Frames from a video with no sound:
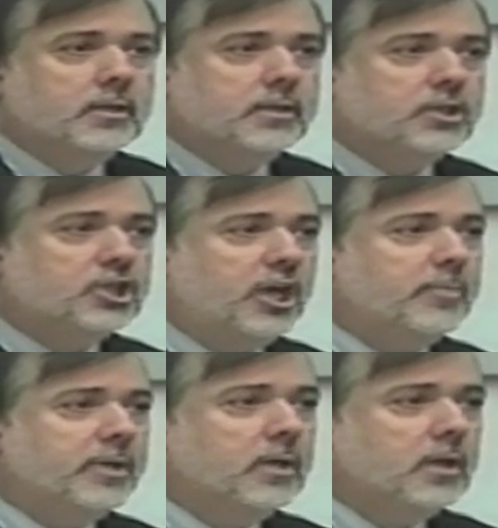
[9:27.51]
the
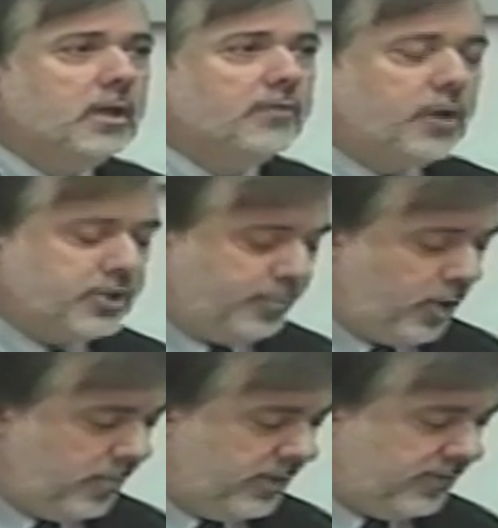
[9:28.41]
chairman of our
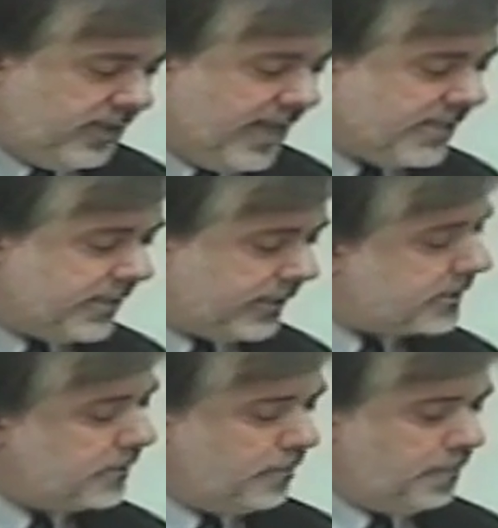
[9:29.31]
Department of Classics